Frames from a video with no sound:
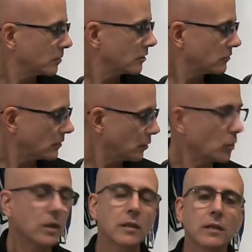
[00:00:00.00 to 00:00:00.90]
But there's only
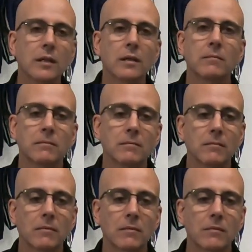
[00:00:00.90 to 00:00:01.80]
one thing
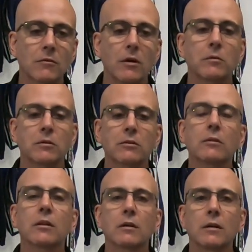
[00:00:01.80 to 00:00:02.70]
wrong with this
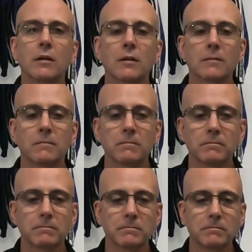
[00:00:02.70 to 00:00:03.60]
little car.
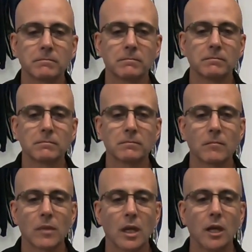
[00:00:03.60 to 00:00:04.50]

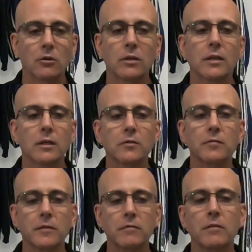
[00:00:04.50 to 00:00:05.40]
It only has
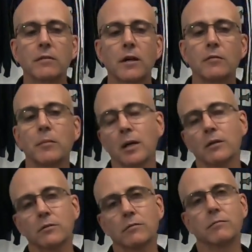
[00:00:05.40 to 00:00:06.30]
55
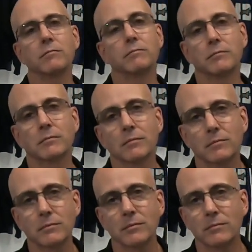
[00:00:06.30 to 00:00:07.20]
miles of
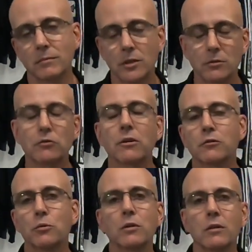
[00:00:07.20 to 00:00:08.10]
you know,
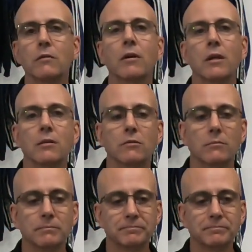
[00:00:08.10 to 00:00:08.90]
trustworthy range.